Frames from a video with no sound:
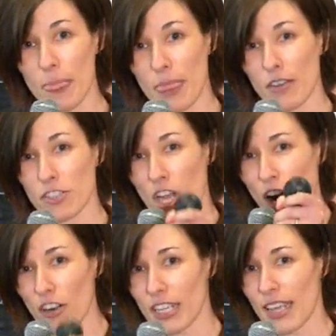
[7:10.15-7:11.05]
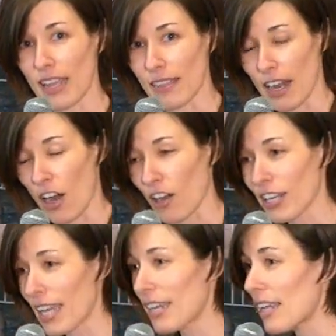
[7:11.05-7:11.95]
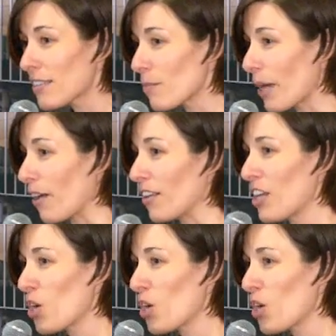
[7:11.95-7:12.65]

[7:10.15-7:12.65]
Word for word: there's a hurricane there, Hurricane Isabel,